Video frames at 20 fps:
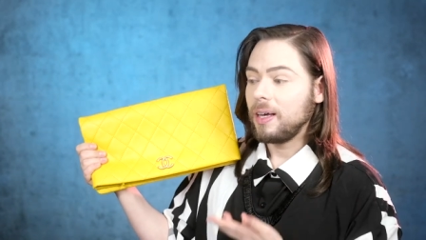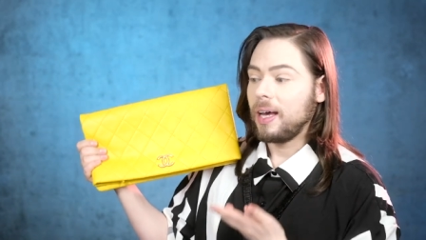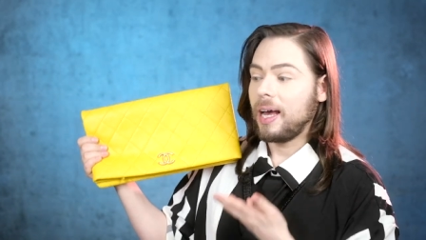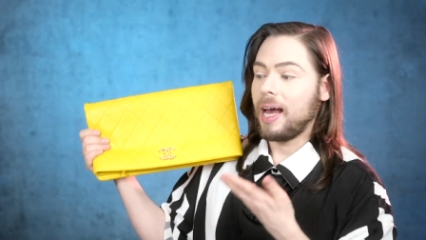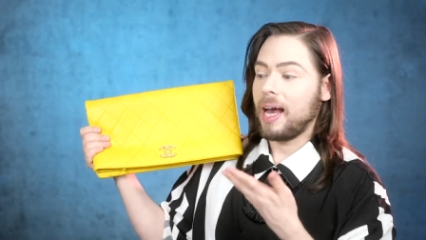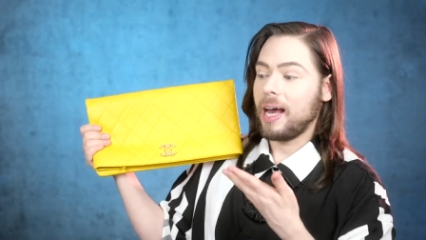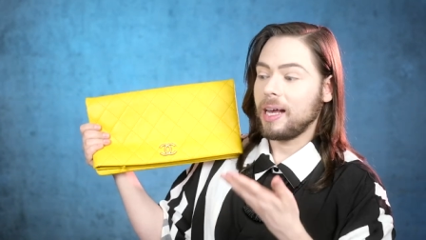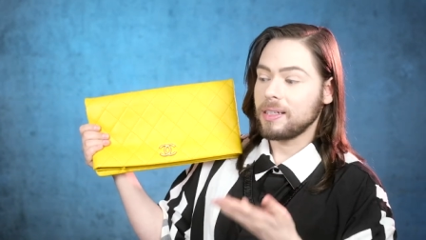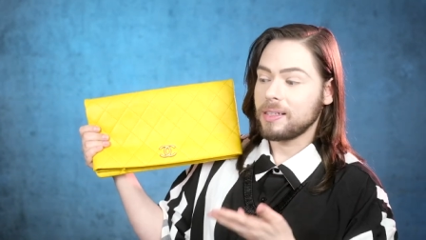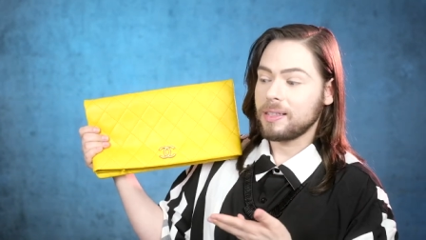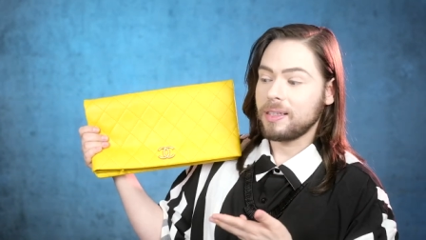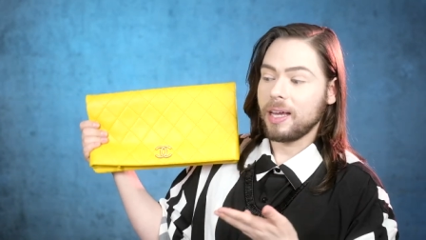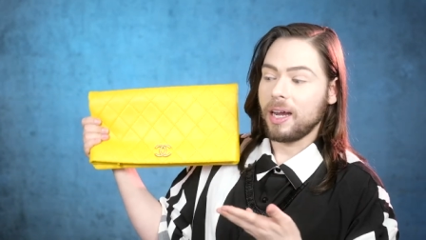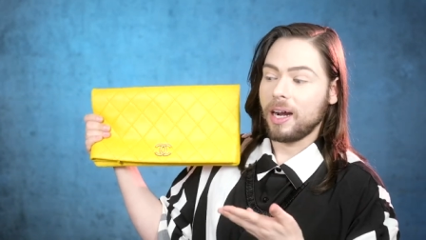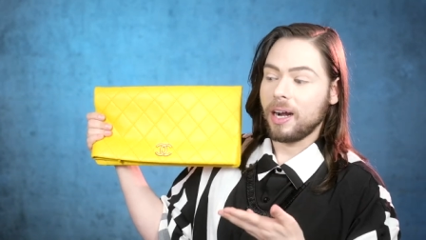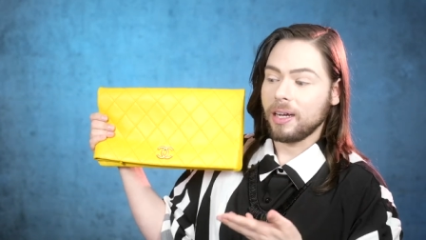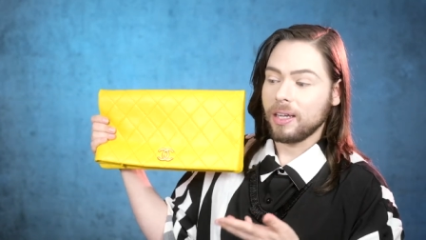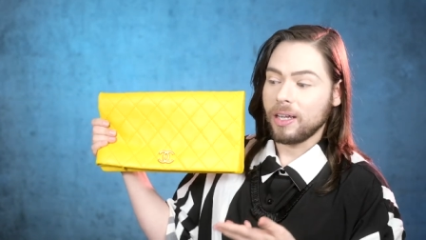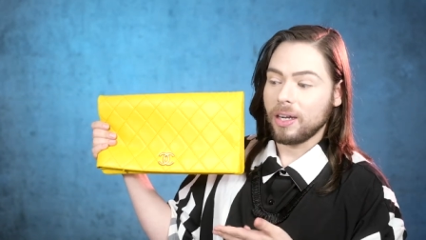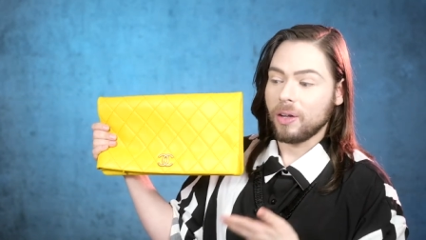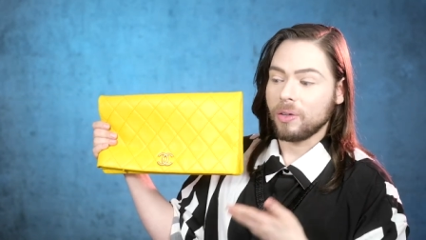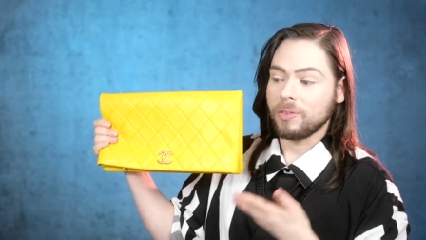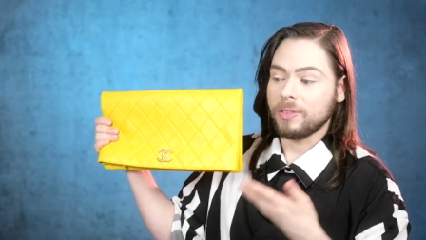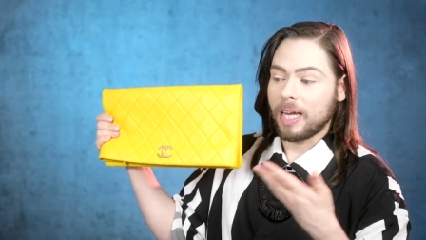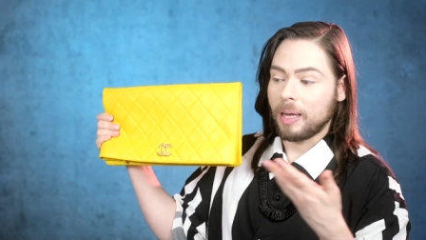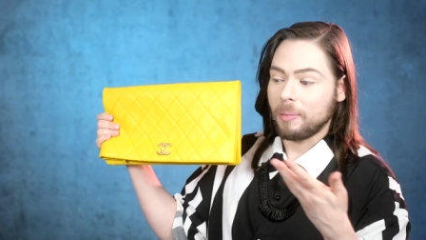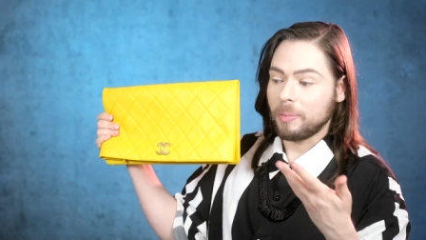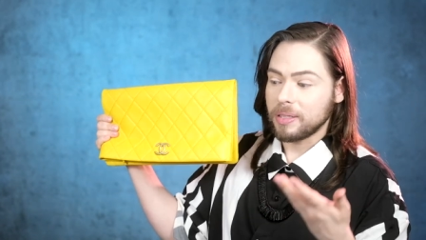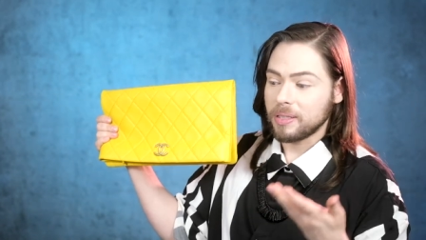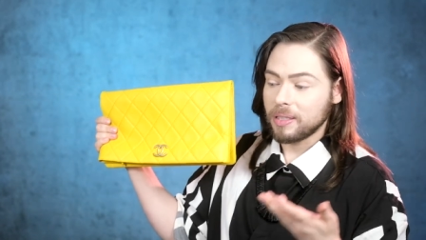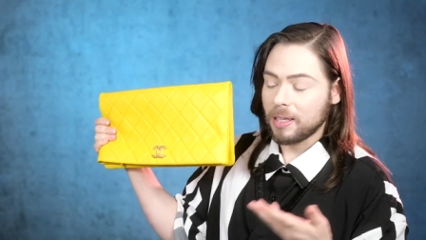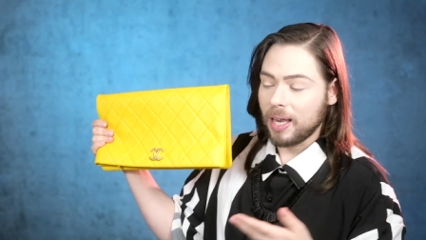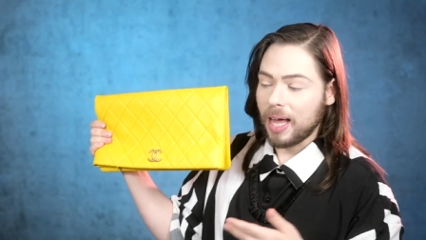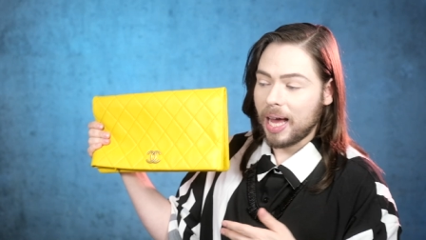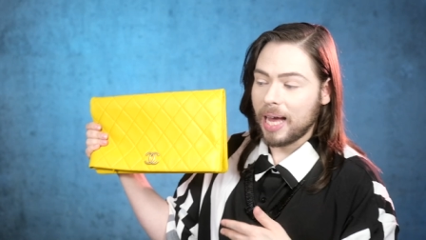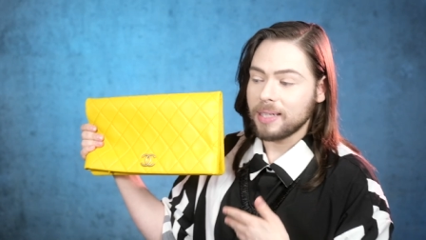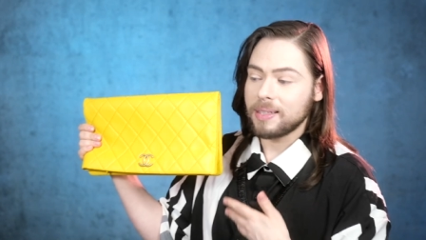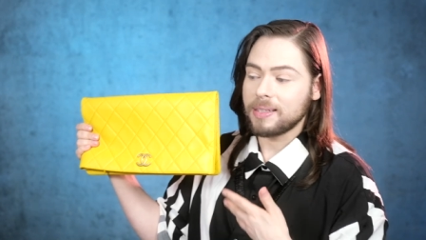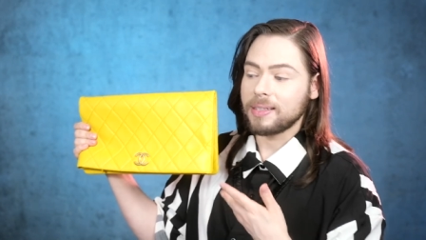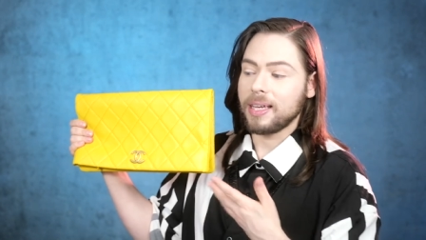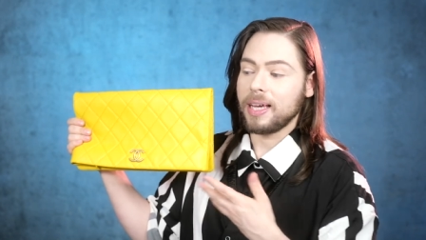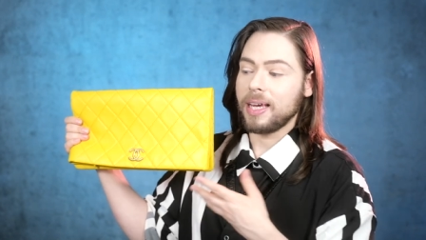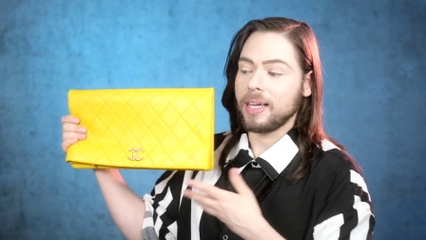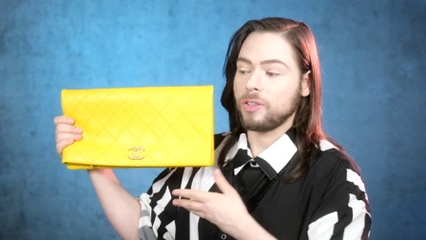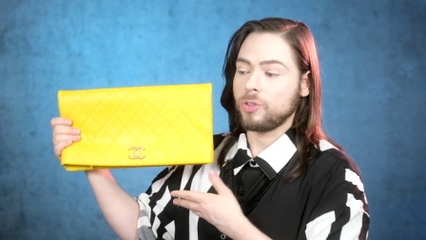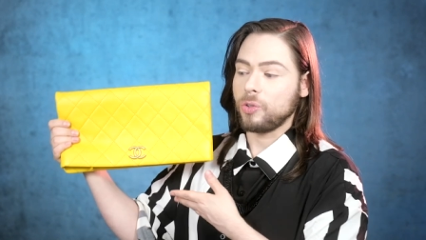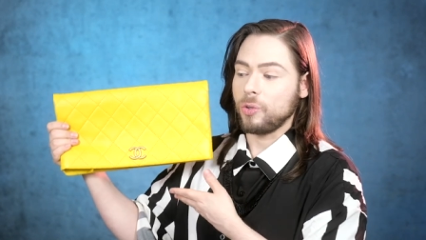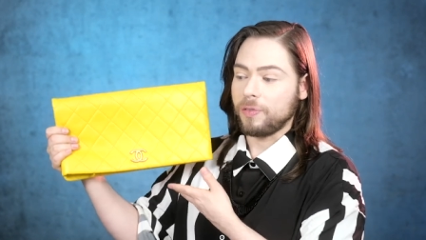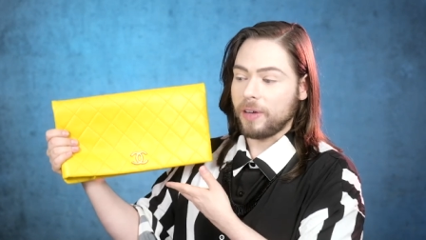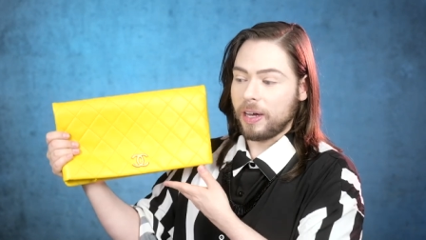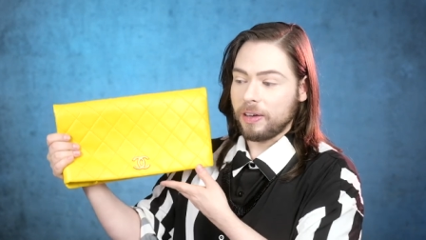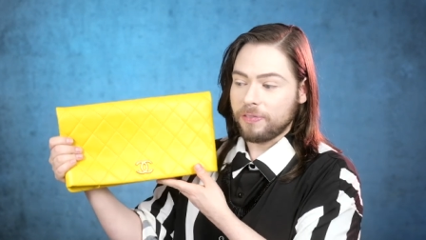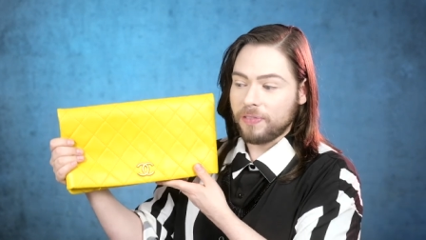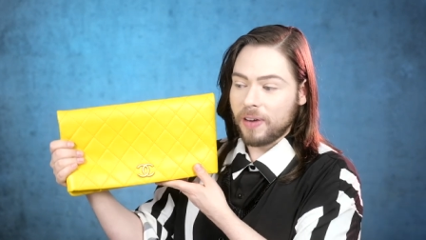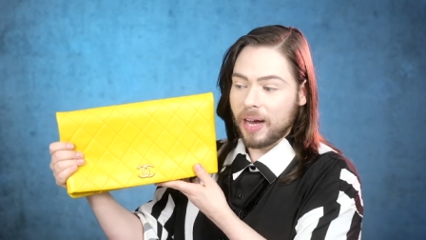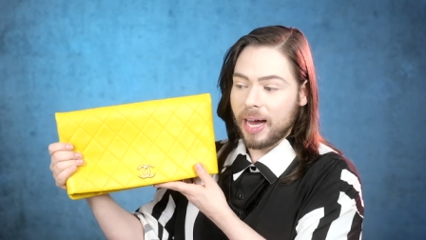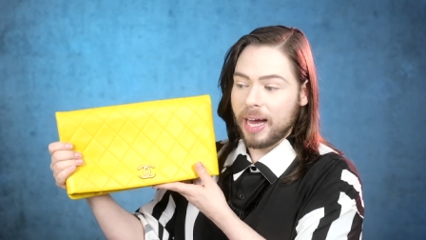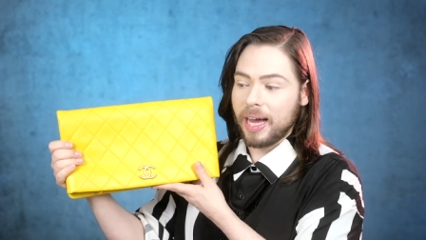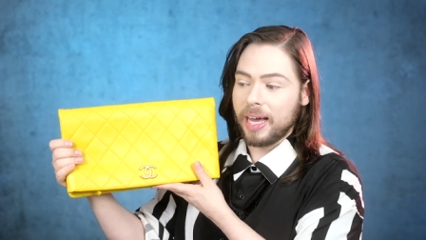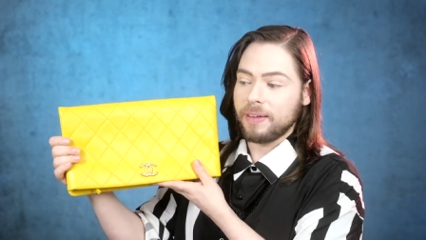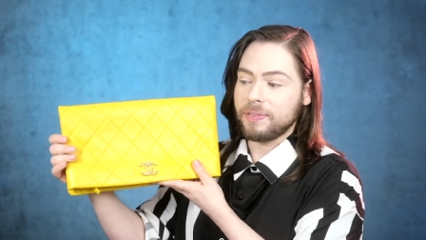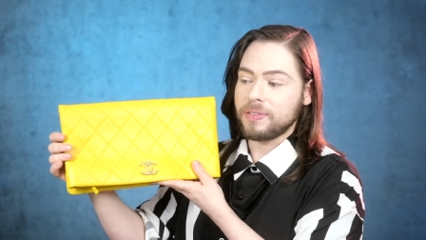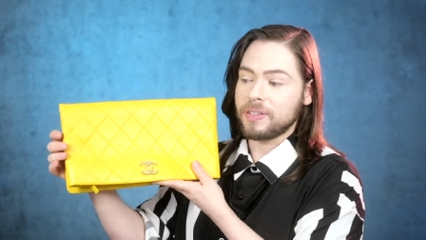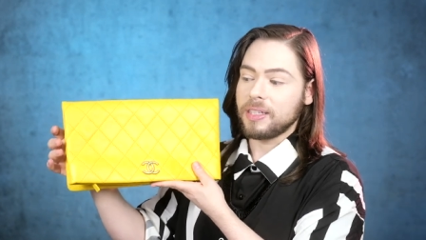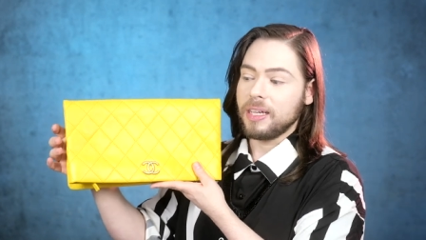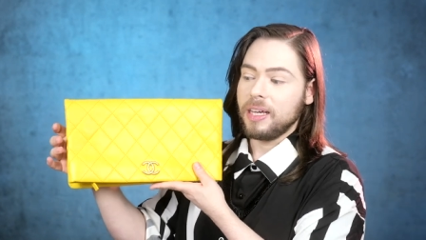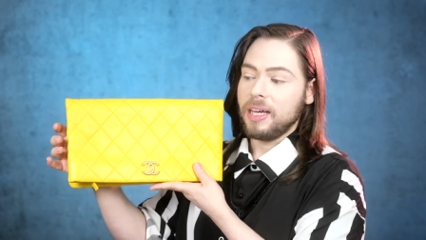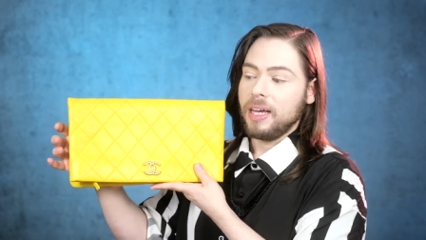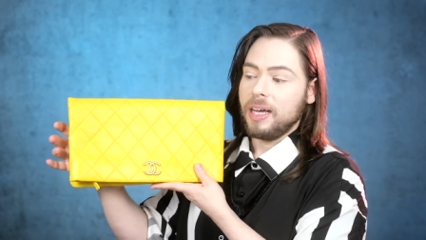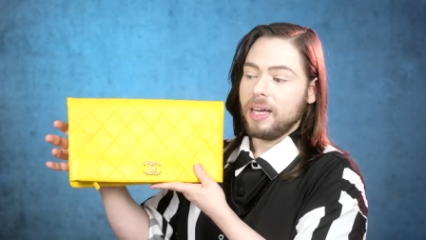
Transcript: as their, you know, Timeless Classic, two fifty-fives.